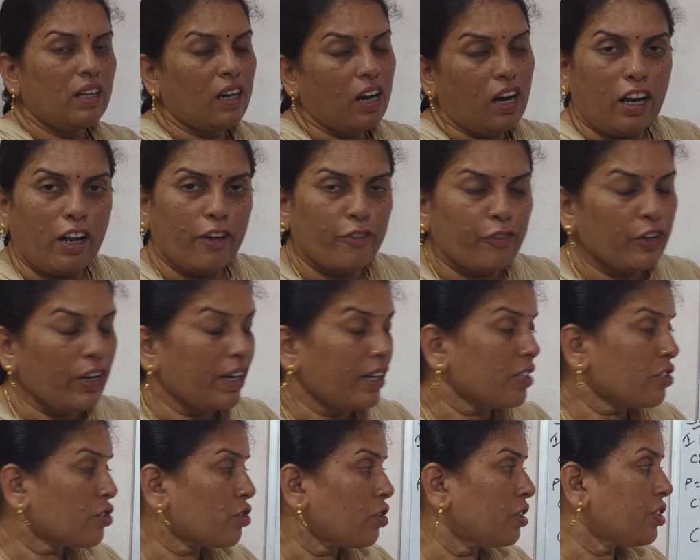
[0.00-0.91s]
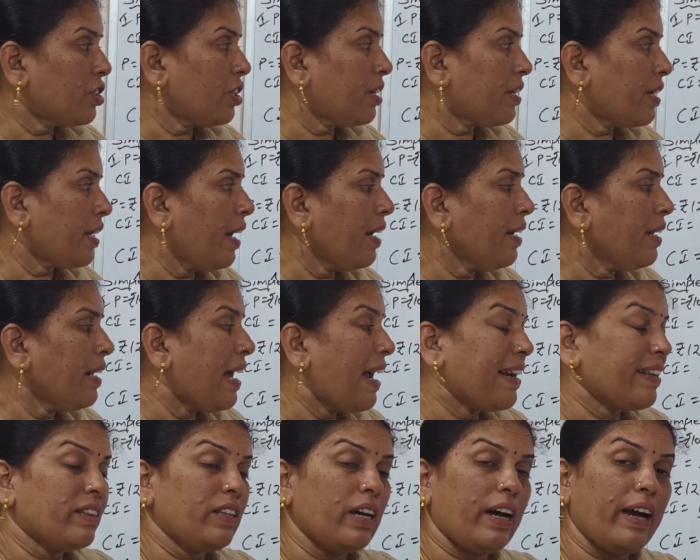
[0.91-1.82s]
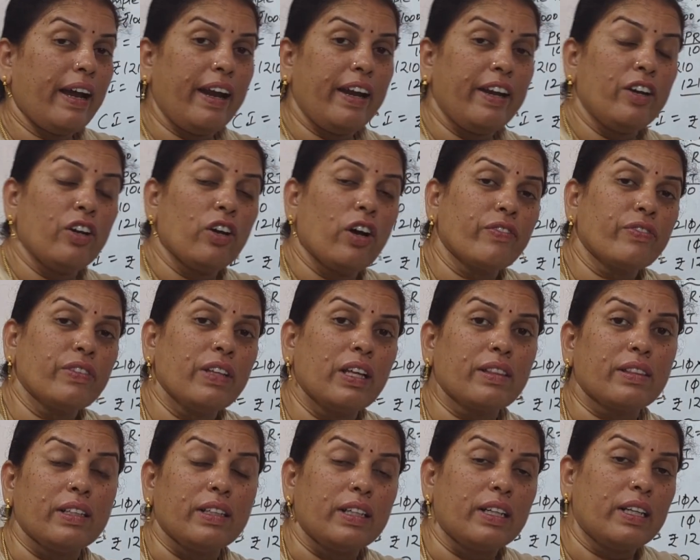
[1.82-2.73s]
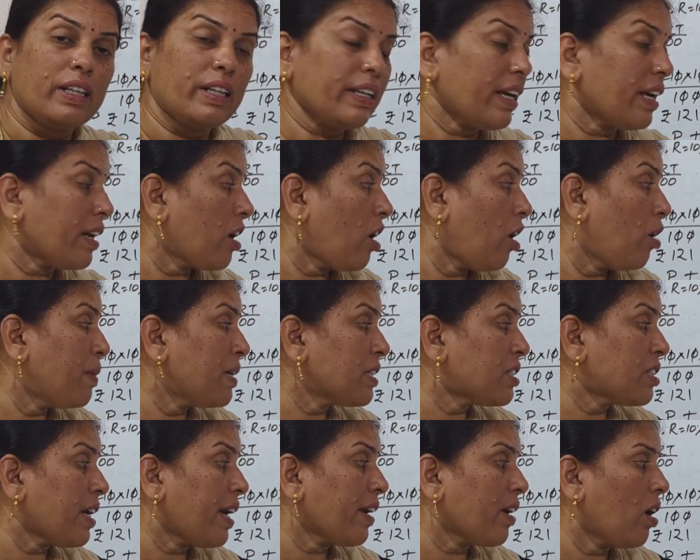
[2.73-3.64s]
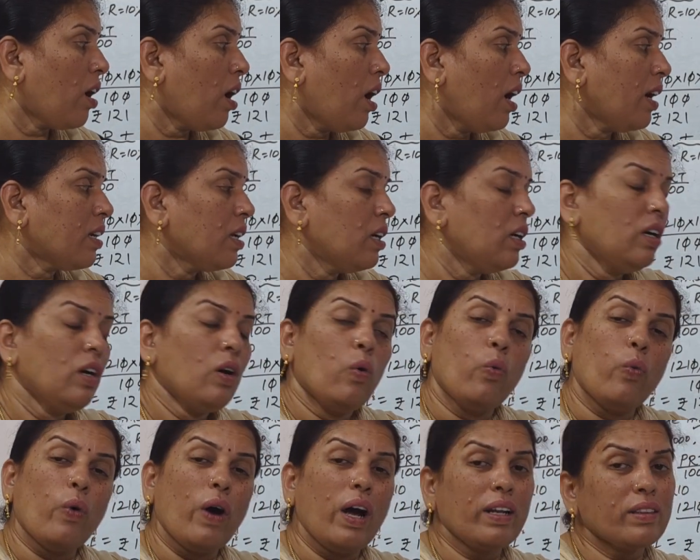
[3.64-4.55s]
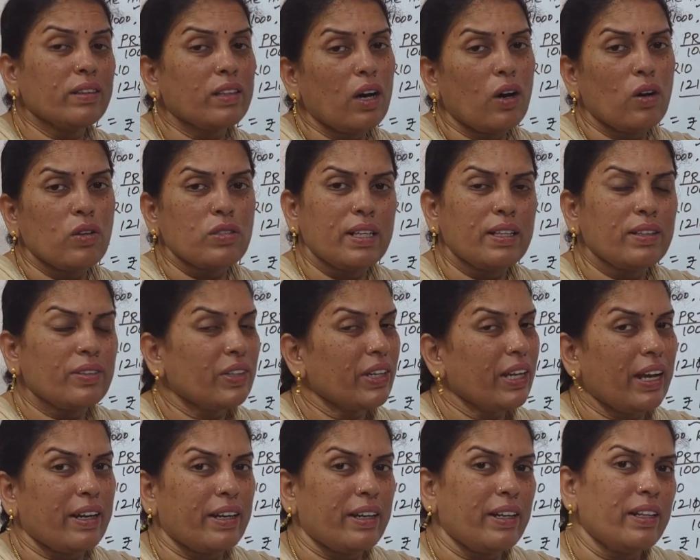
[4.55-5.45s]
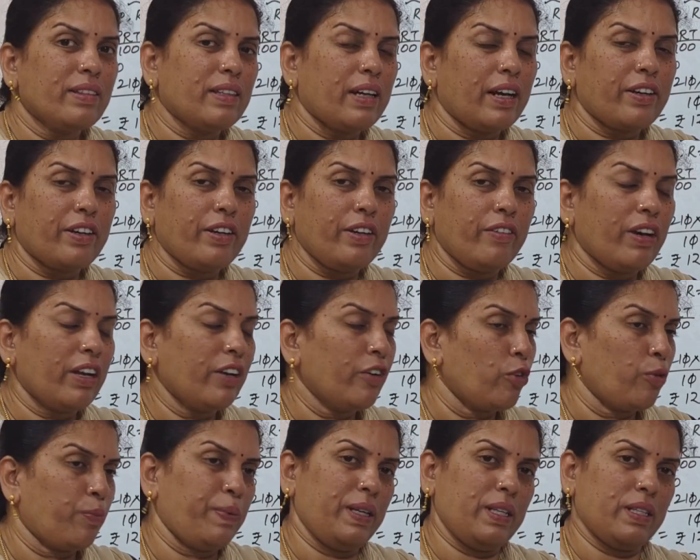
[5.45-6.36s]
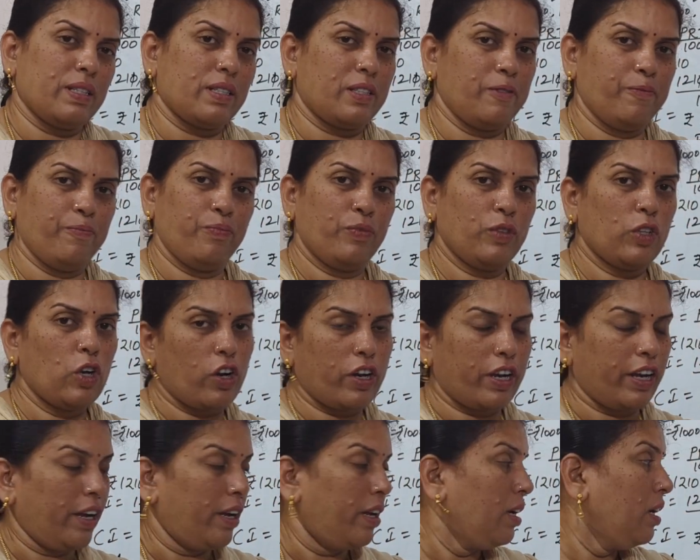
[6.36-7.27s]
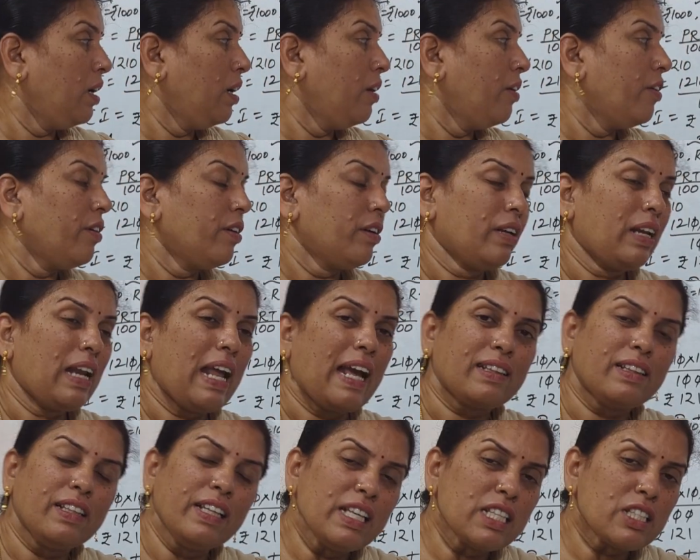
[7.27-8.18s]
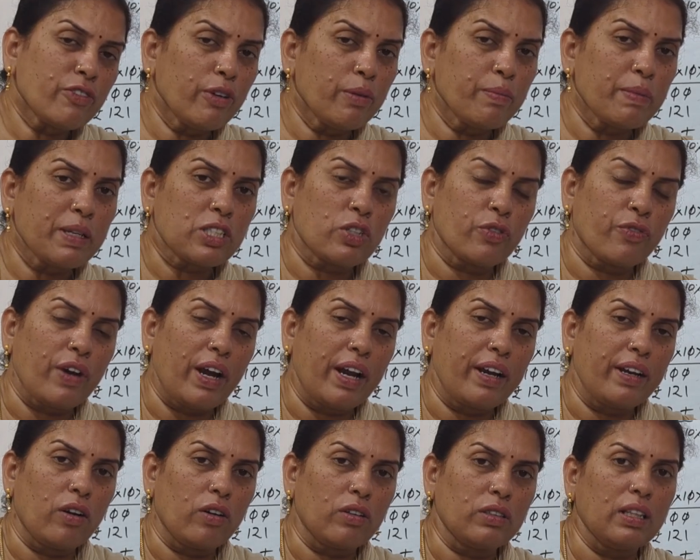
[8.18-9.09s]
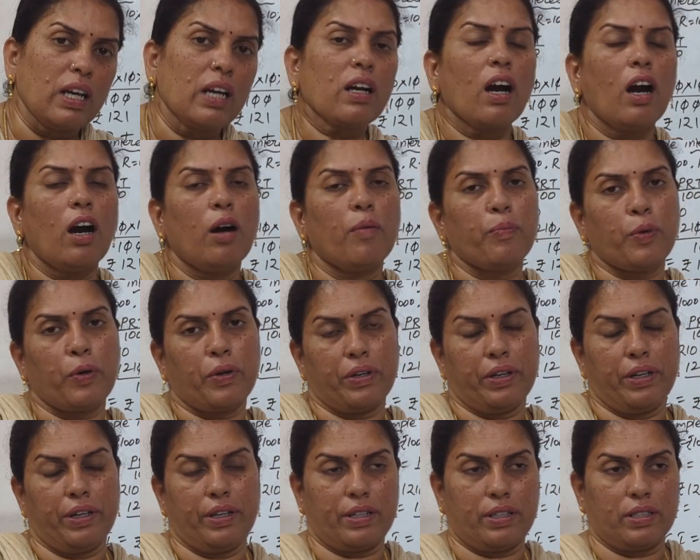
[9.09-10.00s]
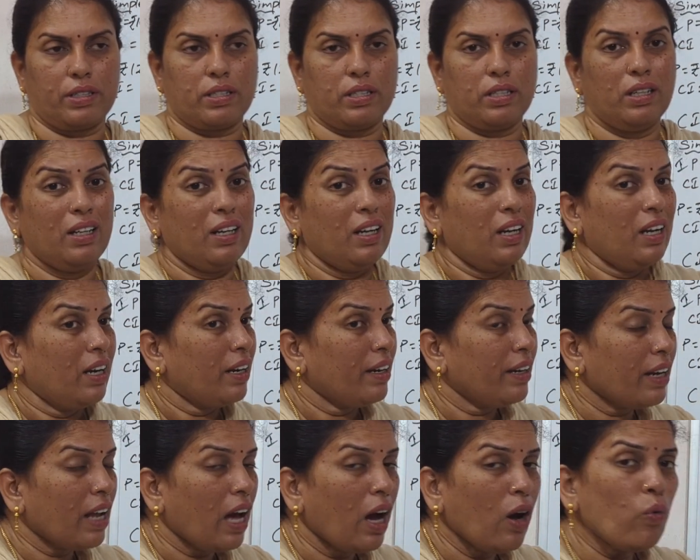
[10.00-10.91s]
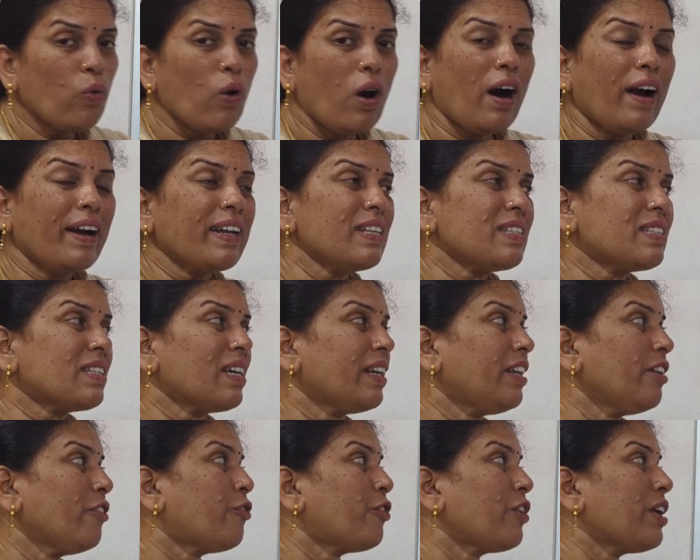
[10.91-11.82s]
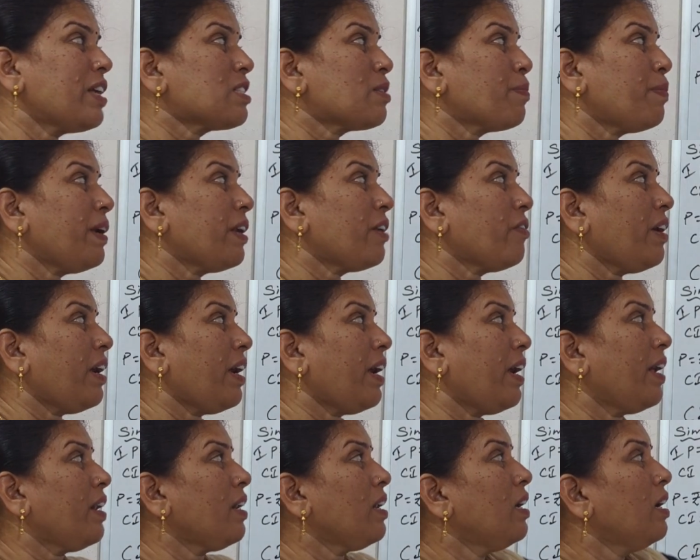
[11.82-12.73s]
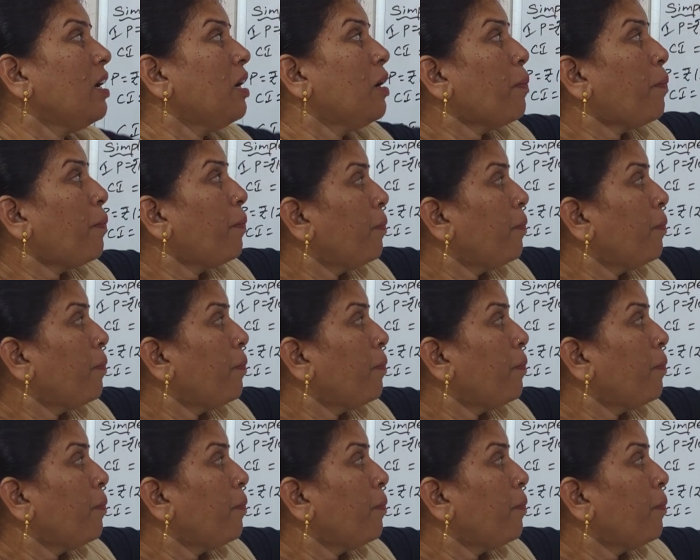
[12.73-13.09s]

all of you understood, children? At the end of the third year, how much I got? 1,331 rupees. Okay. Like this, we must find out the compound interest. Now, what is the difference between